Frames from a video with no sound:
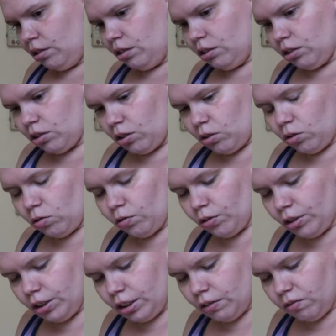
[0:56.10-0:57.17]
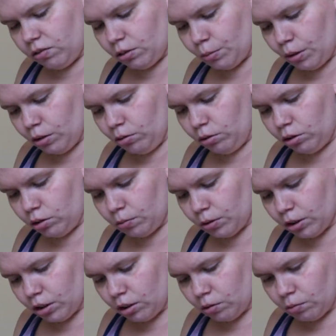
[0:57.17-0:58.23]
So first and foremost,
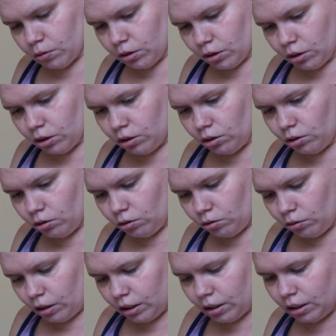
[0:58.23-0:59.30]
we're going to